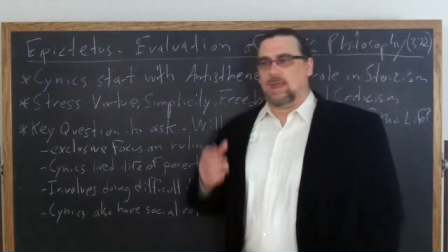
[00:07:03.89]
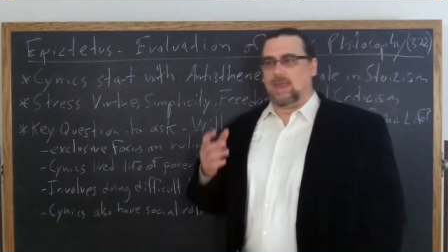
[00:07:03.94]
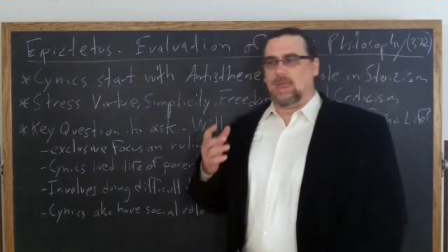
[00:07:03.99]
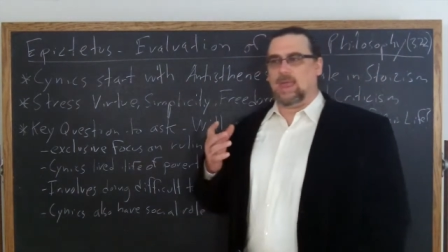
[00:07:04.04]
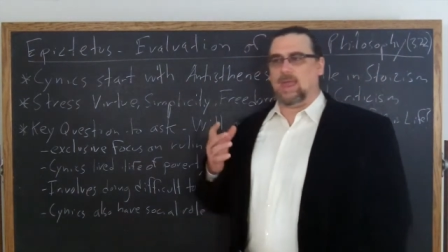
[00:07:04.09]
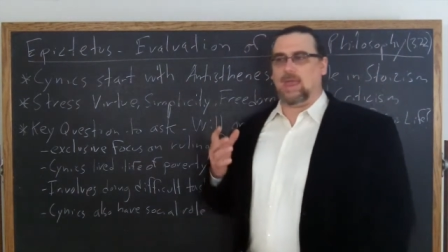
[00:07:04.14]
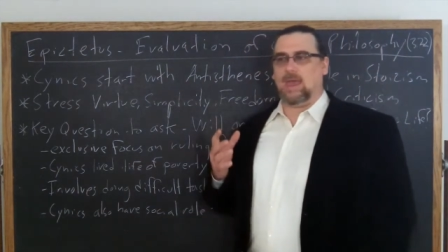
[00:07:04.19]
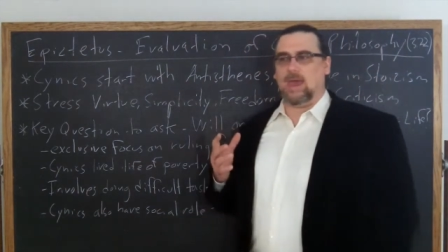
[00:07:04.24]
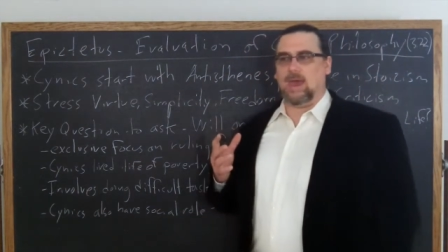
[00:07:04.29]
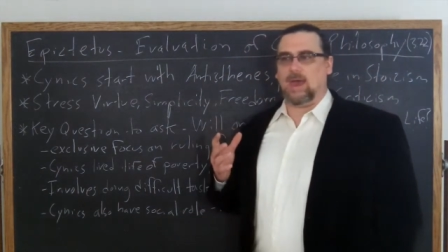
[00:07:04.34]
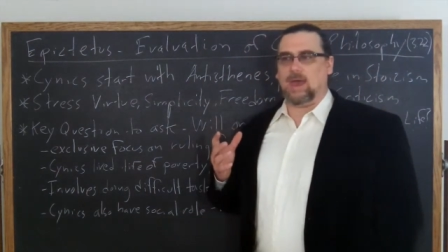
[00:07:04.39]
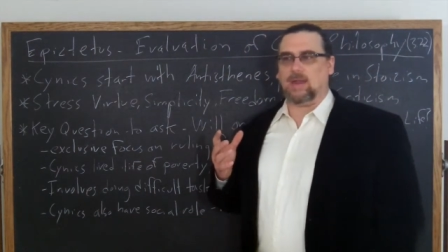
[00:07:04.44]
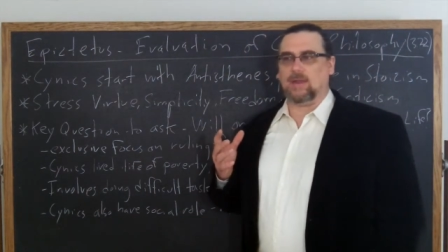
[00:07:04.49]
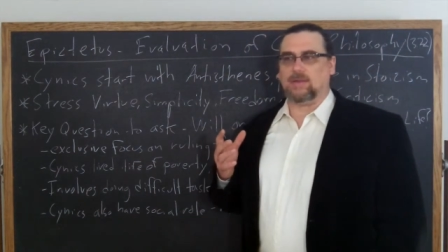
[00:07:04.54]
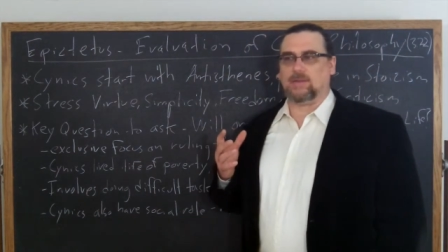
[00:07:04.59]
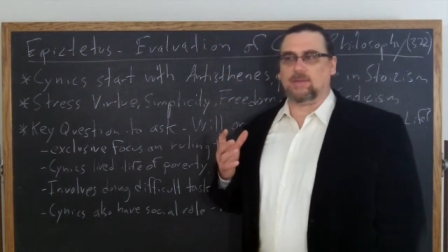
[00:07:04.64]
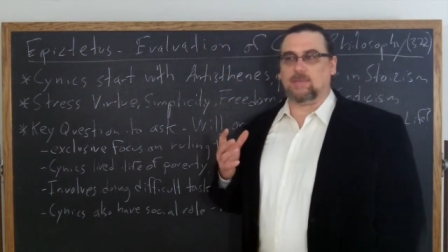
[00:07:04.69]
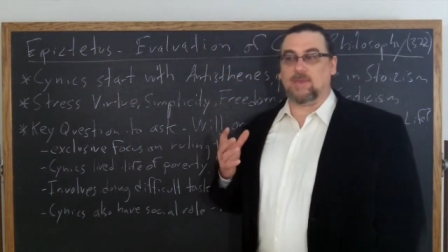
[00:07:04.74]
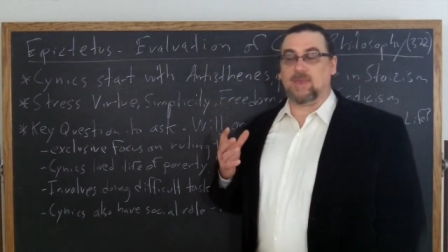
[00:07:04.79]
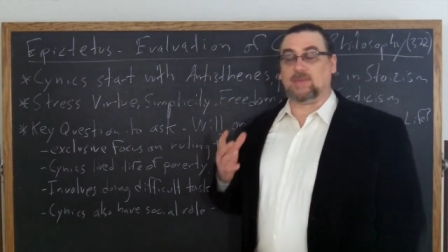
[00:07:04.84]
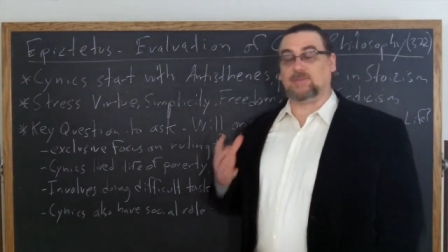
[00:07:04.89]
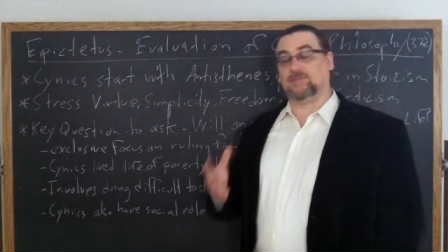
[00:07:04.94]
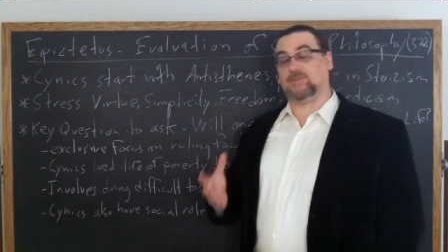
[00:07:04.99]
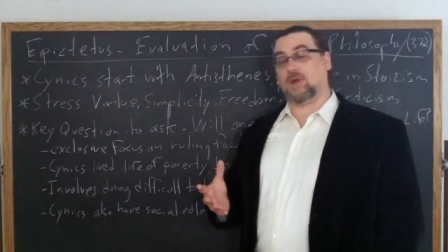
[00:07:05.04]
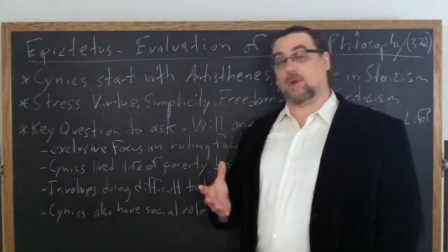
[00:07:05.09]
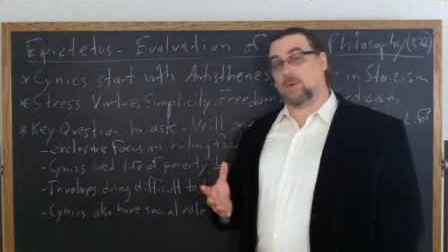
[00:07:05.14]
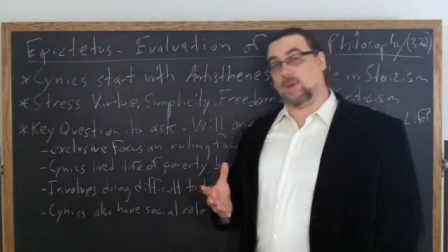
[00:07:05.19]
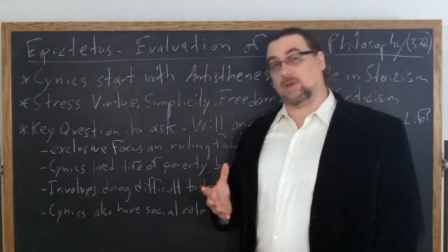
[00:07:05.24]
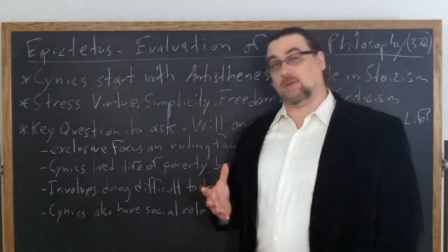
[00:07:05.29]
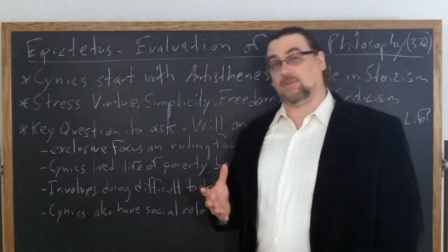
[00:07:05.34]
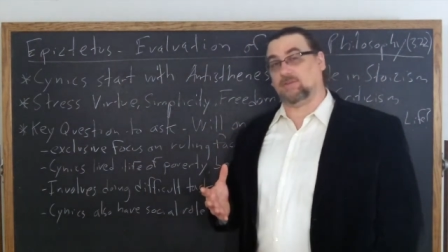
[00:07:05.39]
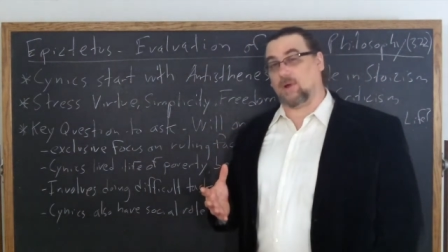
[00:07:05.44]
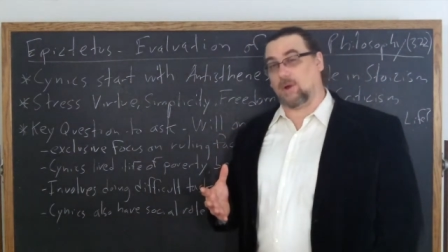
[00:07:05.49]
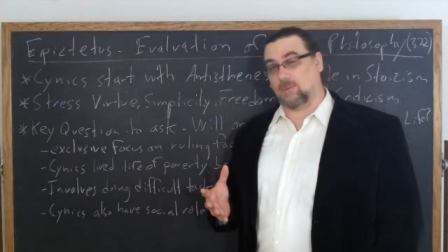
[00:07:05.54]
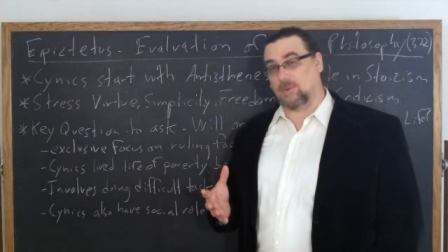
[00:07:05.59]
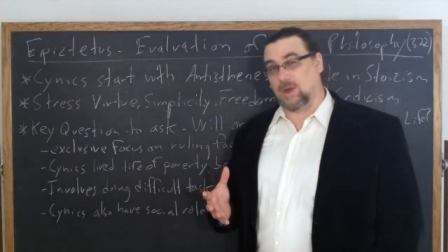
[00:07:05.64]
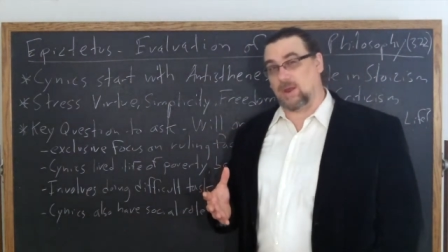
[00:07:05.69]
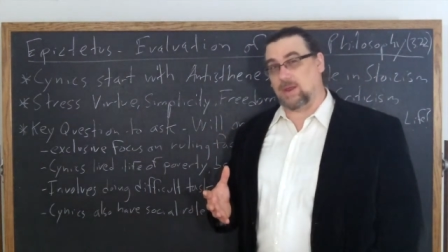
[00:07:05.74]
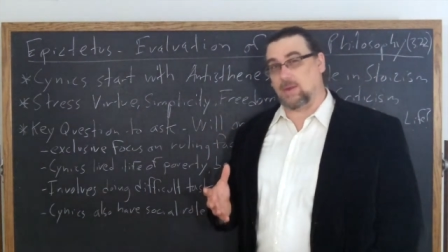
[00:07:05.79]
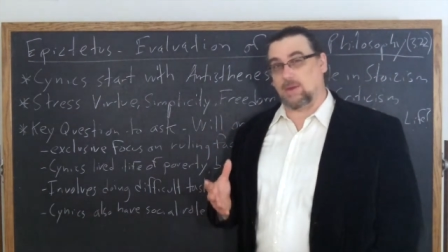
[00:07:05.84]
And to be a Stoic is
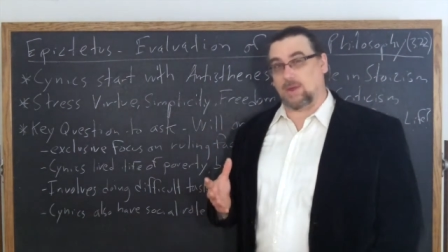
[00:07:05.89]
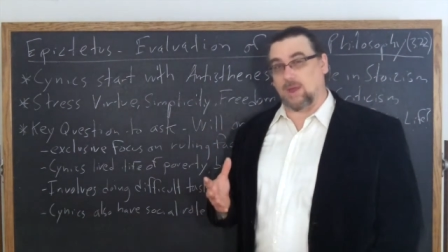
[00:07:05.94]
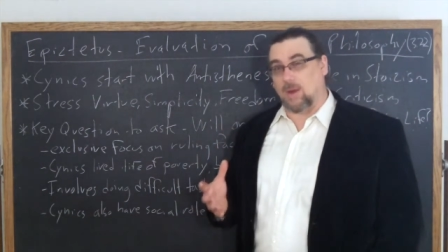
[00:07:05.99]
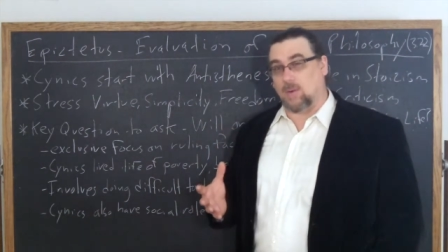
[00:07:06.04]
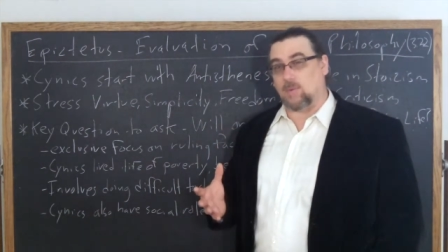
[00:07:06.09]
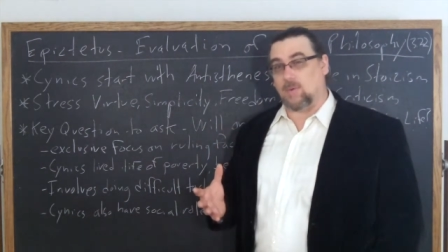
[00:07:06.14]
already a